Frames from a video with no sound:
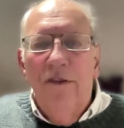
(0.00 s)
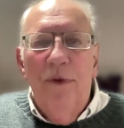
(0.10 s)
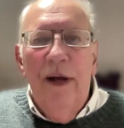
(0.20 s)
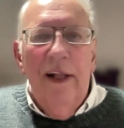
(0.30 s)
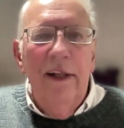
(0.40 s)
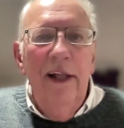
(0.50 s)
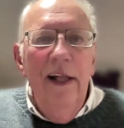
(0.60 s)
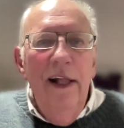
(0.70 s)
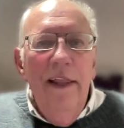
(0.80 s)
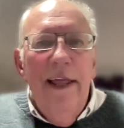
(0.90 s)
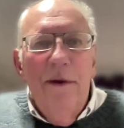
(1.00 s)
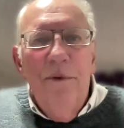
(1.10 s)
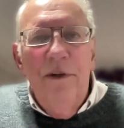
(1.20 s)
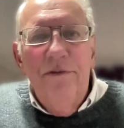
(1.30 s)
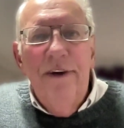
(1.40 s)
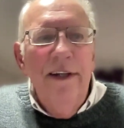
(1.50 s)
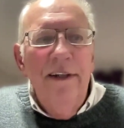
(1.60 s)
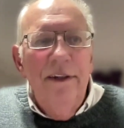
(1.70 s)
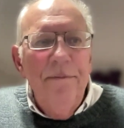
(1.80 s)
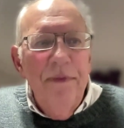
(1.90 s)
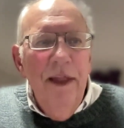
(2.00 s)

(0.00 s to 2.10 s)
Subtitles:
as well that would fund